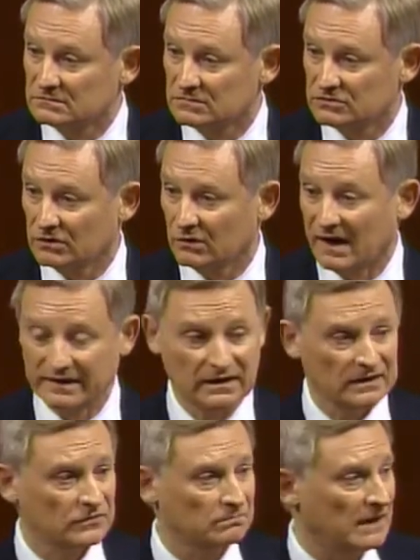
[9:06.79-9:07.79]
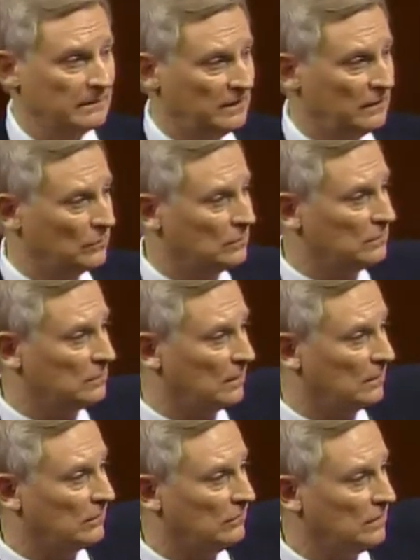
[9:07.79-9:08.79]
So I guess maybe you could
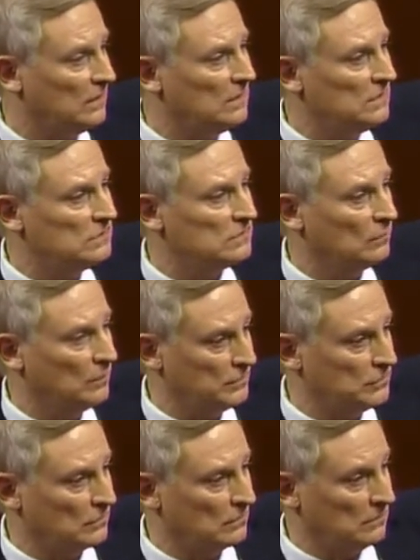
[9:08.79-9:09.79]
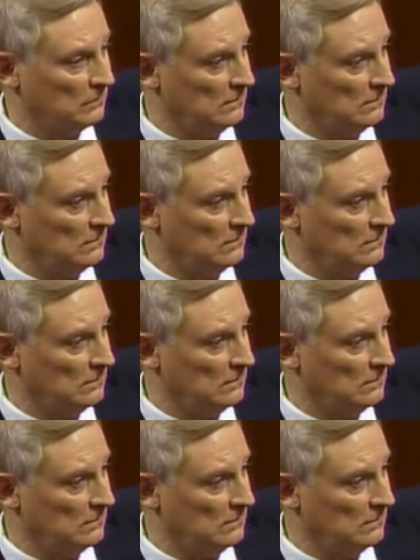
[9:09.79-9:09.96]
take these, which are,